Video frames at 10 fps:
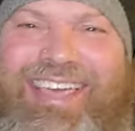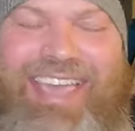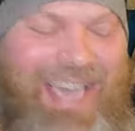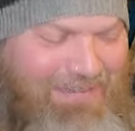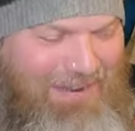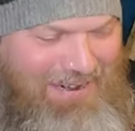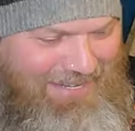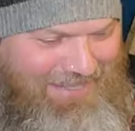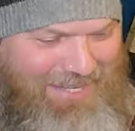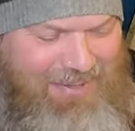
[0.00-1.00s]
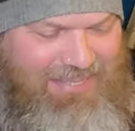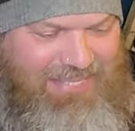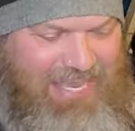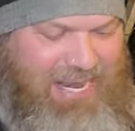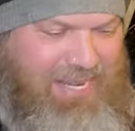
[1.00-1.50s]
I'm already so
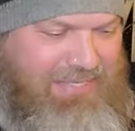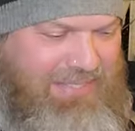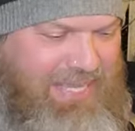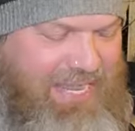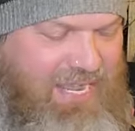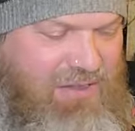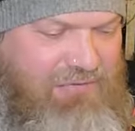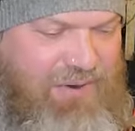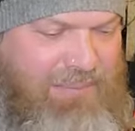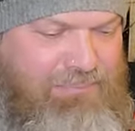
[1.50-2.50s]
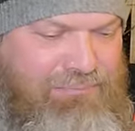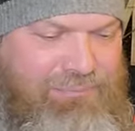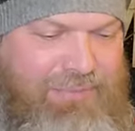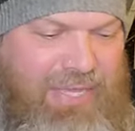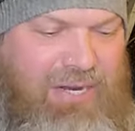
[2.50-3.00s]
excited. See, I go from,
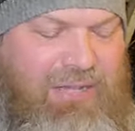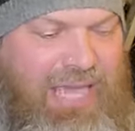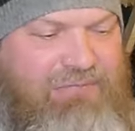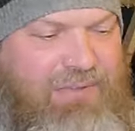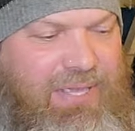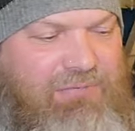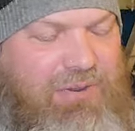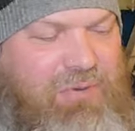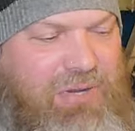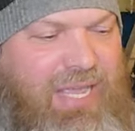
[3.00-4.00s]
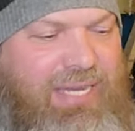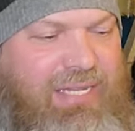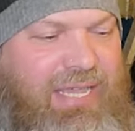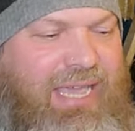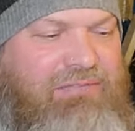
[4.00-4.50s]
you know, laughing, from crying
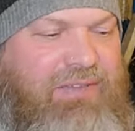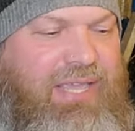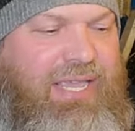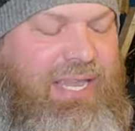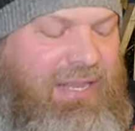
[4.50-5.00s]
to laughing,